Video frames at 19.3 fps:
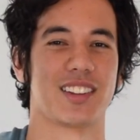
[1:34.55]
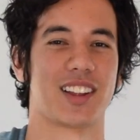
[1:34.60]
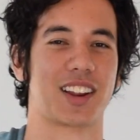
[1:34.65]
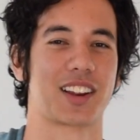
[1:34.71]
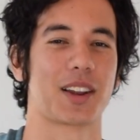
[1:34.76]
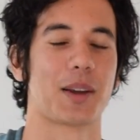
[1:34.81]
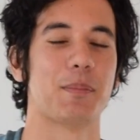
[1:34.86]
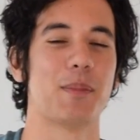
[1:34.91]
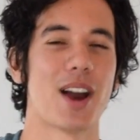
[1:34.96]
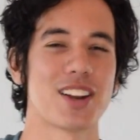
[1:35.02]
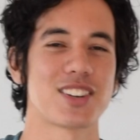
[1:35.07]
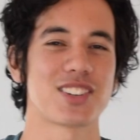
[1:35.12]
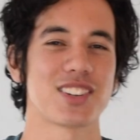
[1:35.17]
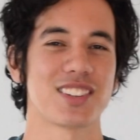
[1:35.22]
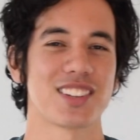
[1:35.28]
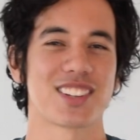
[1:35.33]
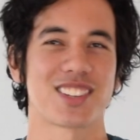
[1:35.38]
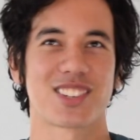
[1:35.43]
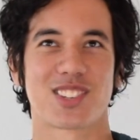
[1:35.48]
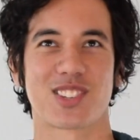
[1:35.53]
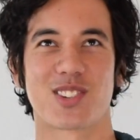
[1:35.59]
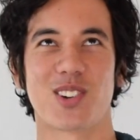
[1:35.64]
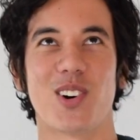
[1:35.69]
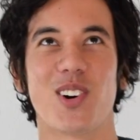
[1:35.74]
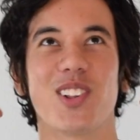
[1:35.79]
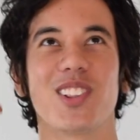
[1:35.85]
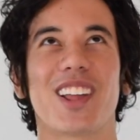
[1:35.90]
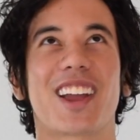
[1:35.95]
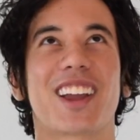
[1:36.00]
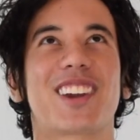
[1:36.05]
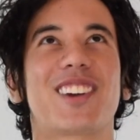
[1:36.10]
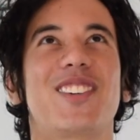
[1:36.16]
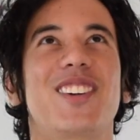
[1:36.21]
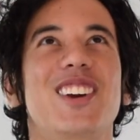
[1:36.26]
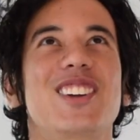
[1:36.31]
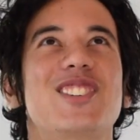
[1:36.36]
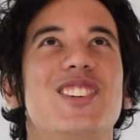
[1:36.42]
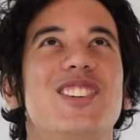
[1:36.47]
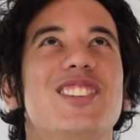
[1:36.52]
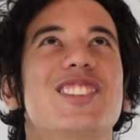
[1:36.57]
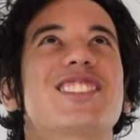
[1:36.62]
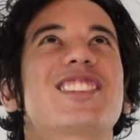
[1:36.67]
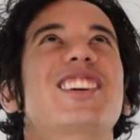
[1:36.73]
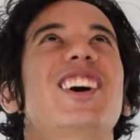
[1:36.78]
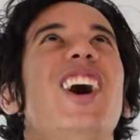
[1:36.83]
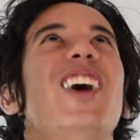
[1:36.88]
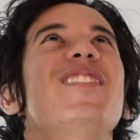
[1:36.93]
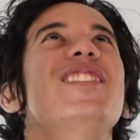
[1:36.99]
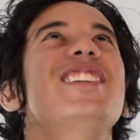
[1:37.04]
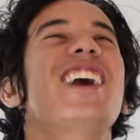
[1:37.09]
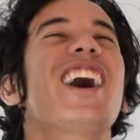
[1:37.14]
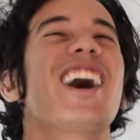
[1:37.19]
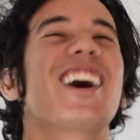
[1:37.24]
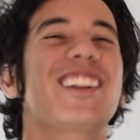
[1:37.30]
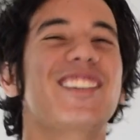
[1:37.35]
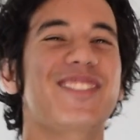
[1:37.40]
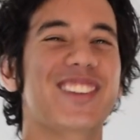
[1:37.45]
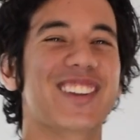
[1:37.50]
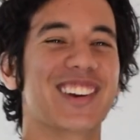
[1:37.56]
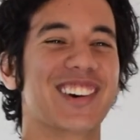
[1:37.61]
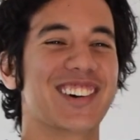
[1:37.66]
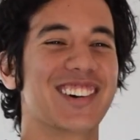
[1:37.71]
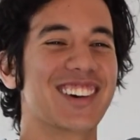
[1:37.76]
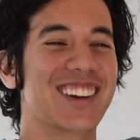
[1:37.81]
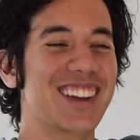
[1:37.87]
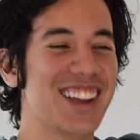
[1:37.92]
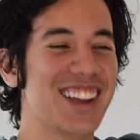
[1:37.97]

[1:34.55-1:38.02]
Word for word: Like imagine this soul-like creature just coming out of you